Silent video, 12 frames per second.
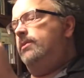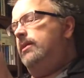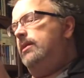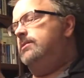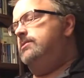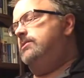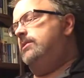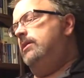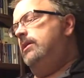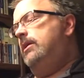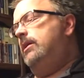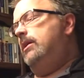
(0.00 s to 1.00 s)
things.
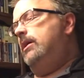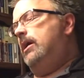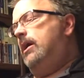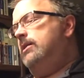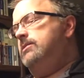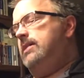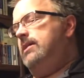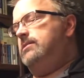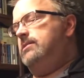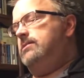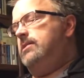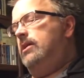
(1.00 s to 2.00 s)
Ours has
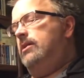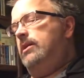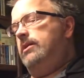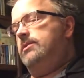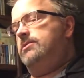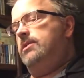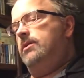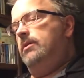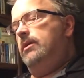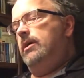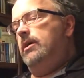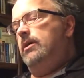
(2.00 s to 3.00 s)
a star on it.
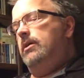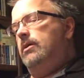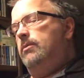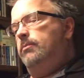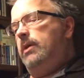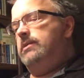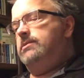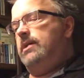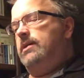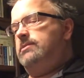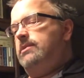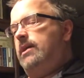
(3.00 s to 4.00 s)
Bent's
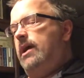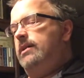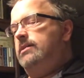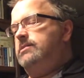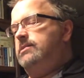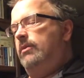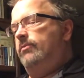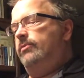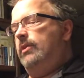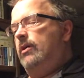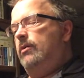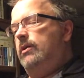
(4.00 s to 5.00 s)
has a kind of
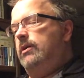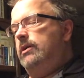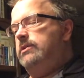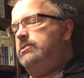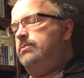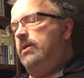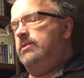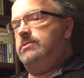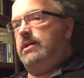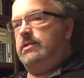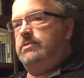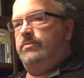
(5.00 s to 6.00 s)
sunflower, and Small's
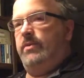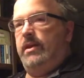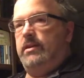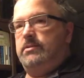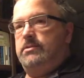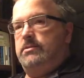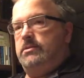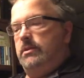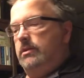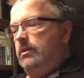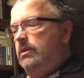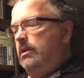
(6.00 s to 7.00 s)
has fans.
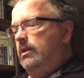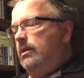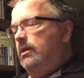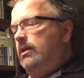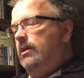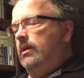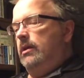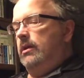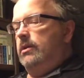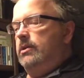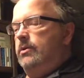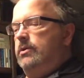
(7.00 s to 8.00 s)

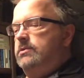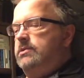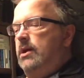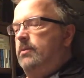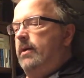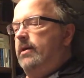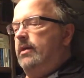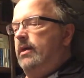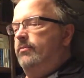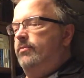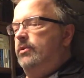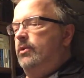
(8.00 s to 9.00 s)
You can tell by that
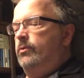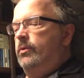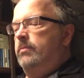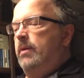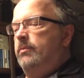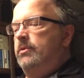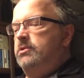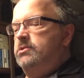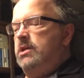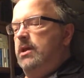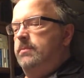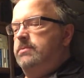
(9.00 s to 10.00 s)
if you don't remember the
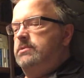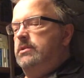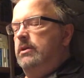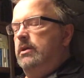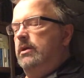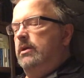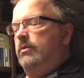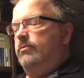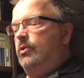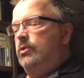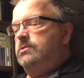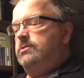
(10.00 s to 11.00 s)
shapes. Of
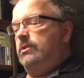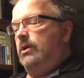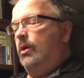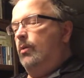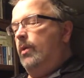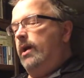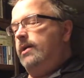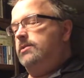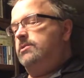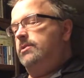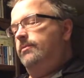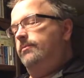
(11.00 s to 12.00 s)
course, they're all white.